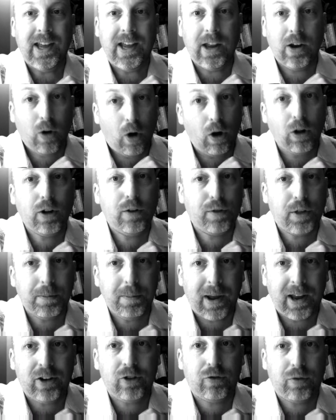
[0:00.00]
in all of the
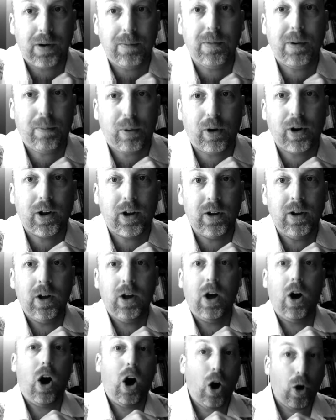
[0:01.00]
mainstream reporting
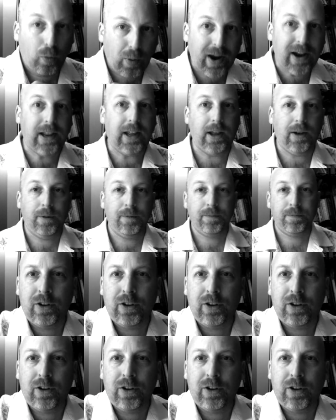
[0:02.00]
already.